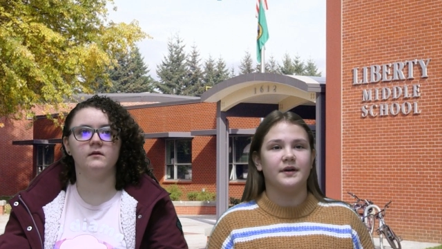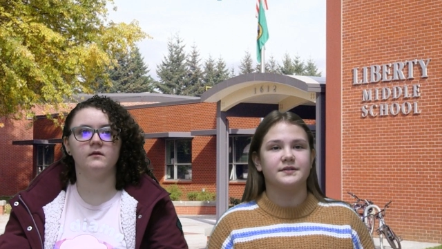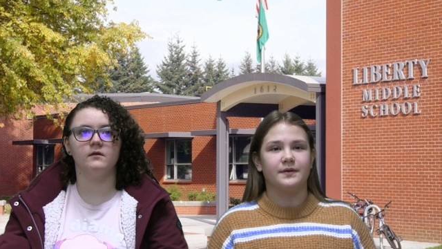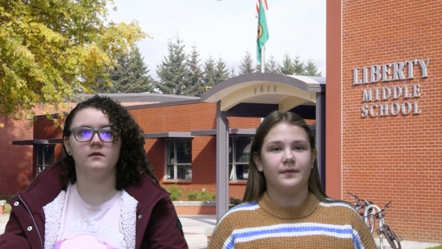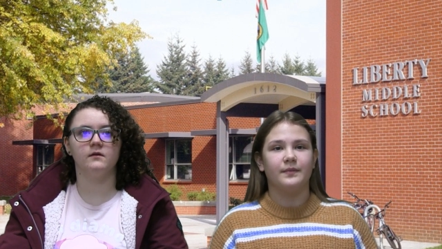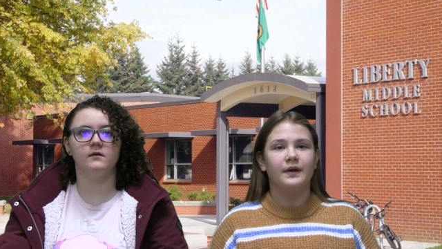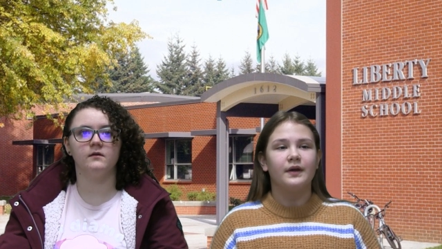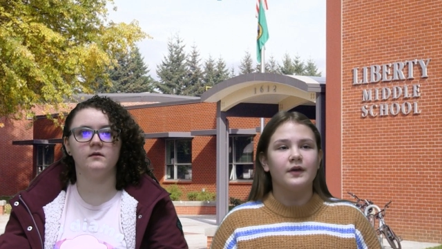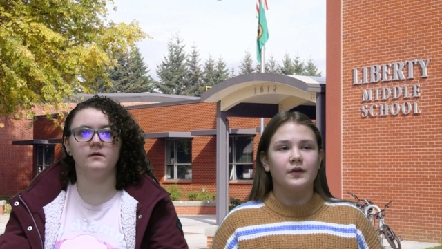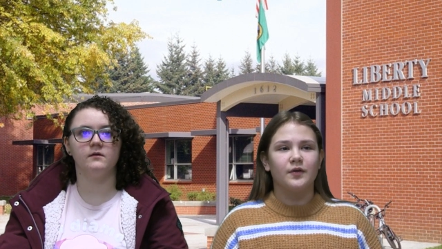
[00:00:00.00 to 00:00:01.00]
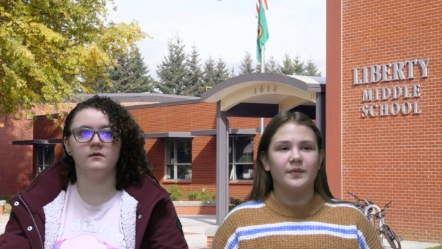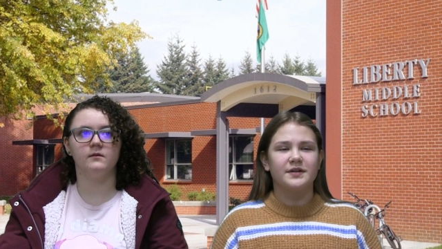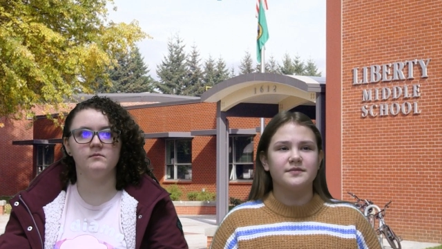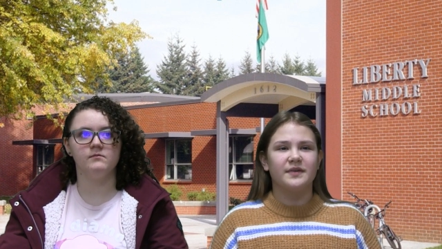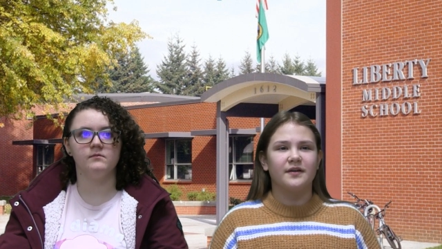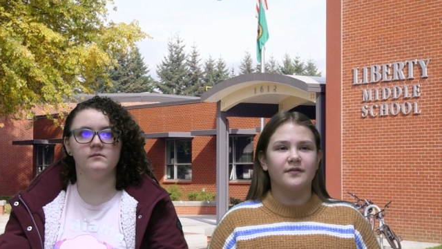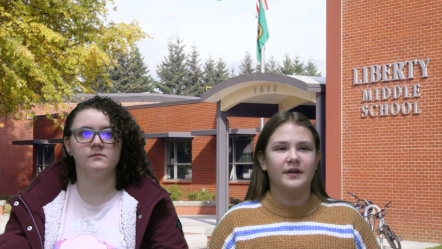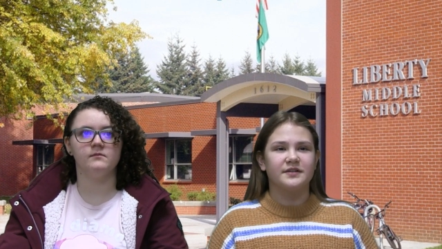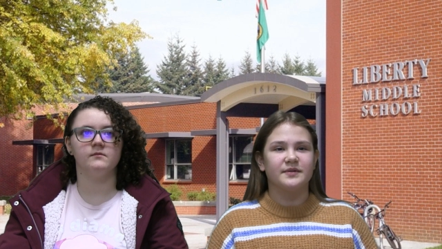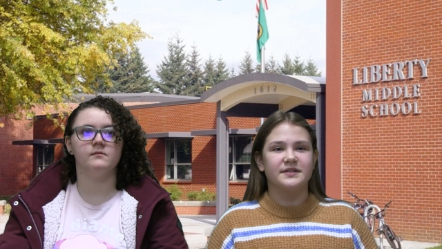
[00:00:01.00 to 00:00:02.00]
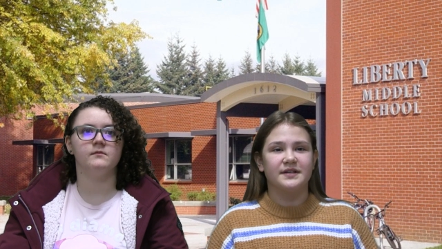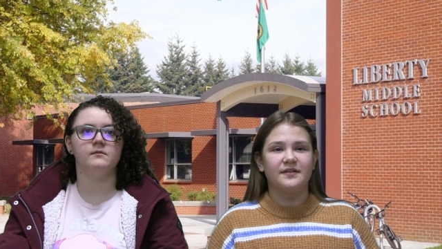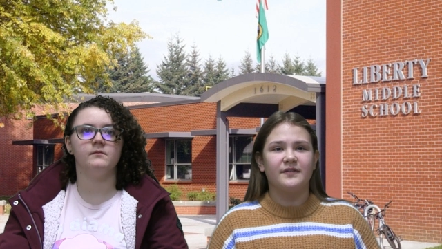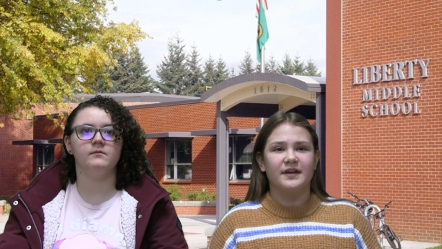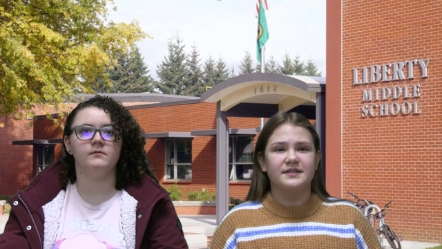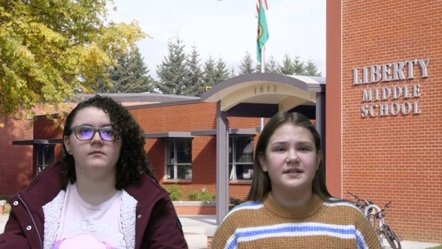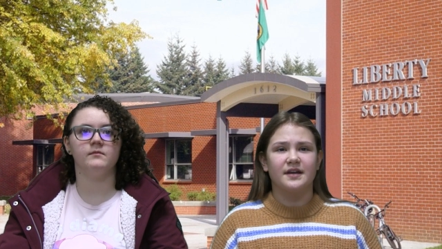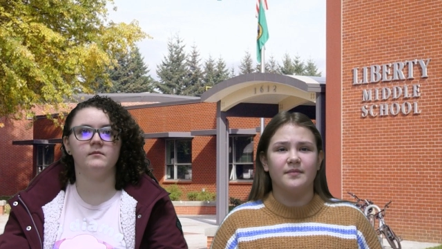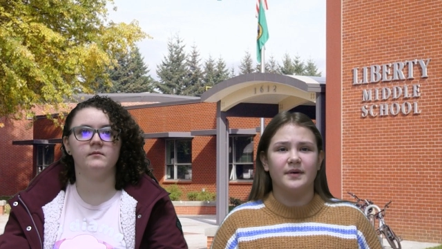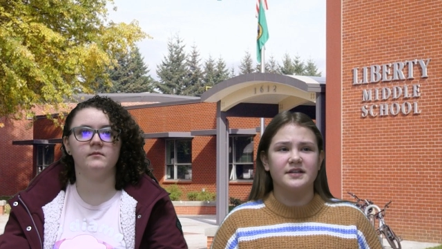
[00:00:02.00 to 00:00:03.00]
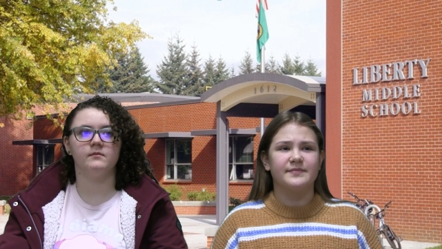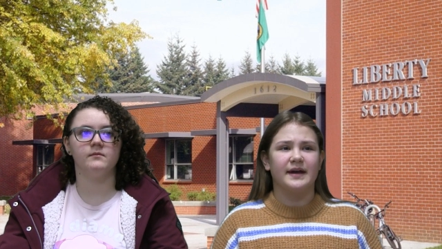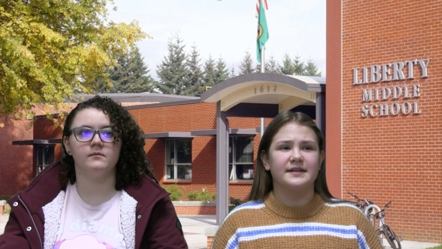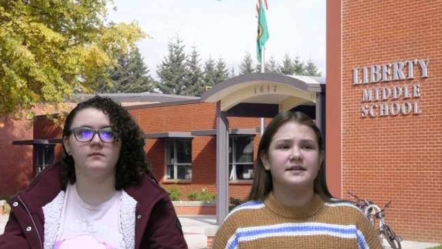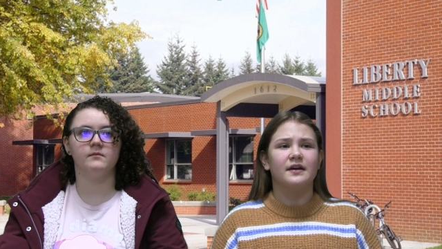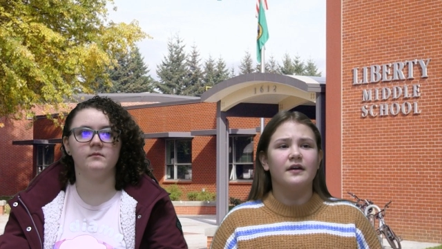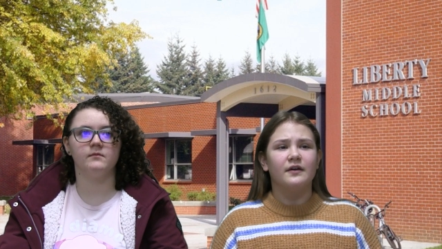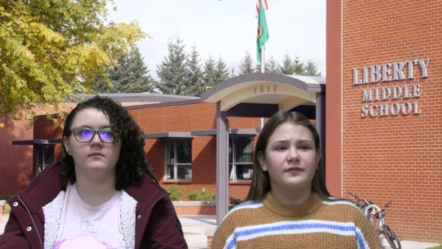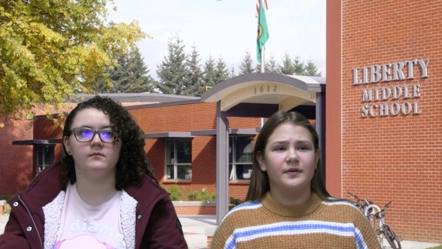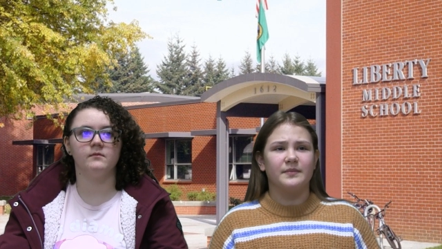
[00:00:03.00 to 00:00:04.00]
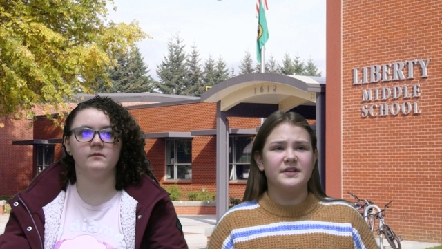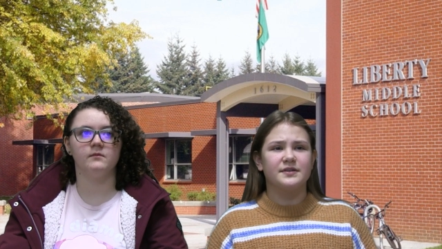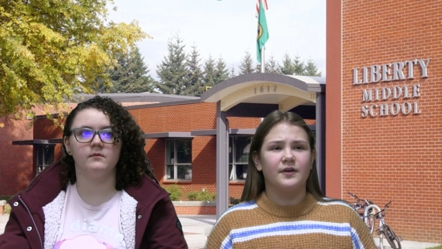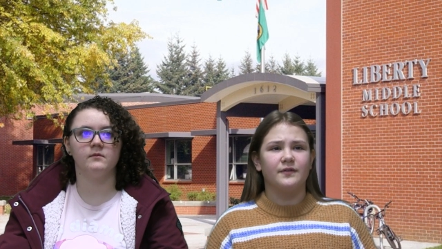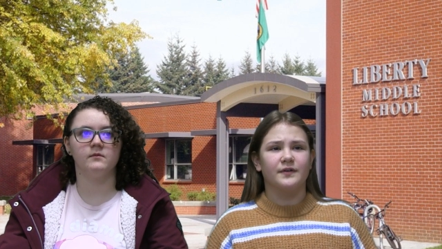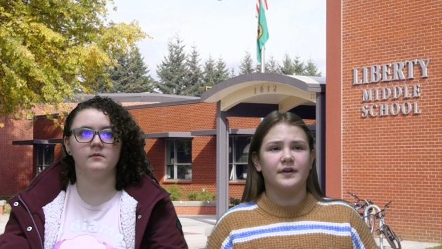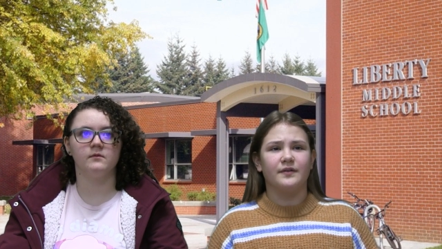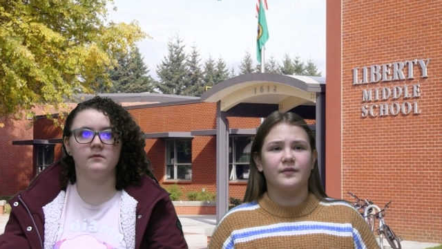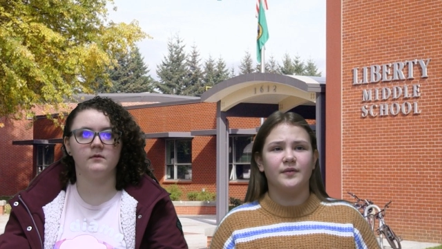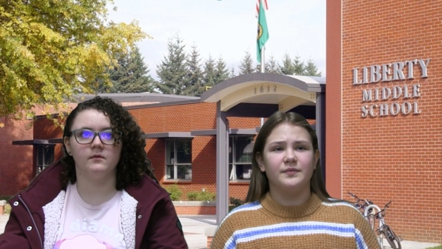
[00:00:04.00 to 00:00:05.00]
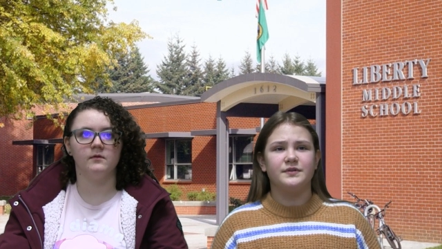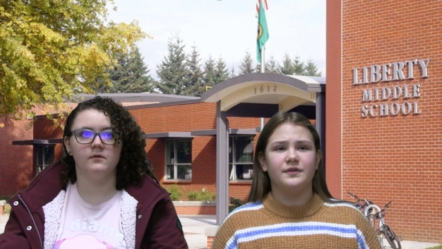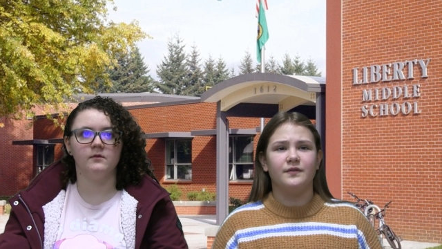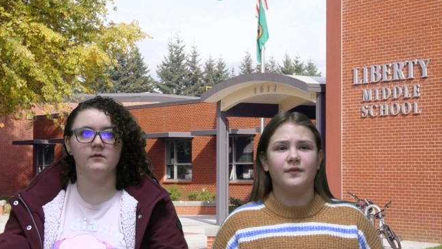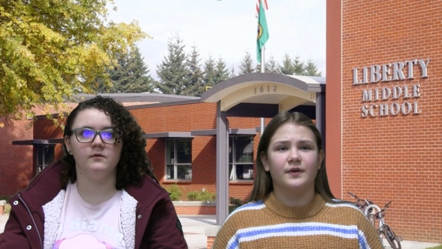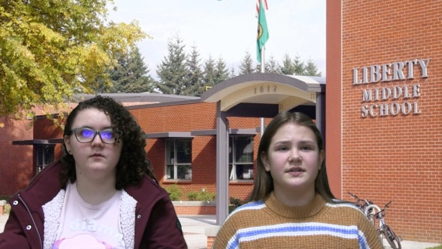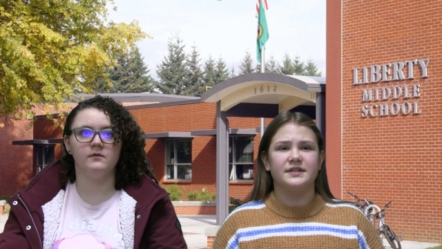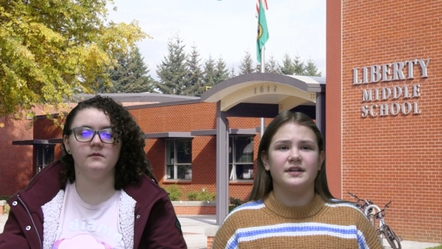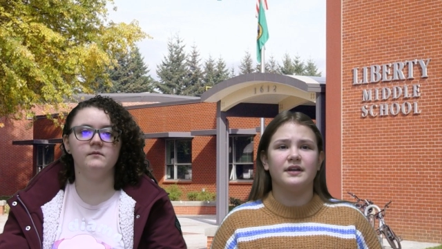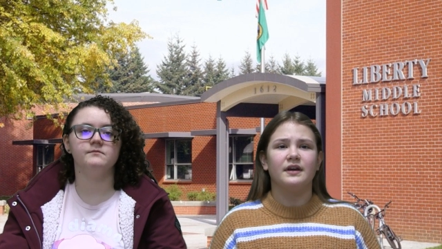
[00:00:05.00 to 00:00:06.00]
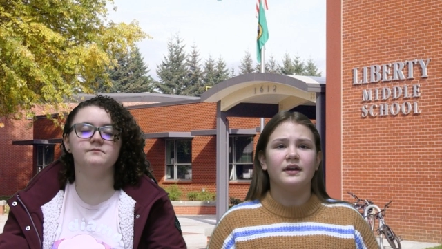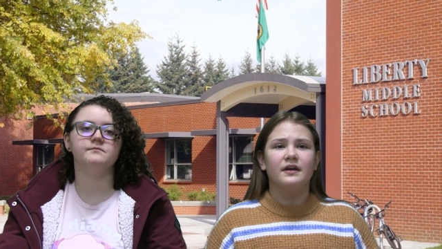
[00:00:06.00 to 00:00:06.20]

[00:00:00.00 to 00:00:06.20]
Speaker 1: bus home. You must make arrangements in advance to get a bus pass from Ms. Hofer in room 214.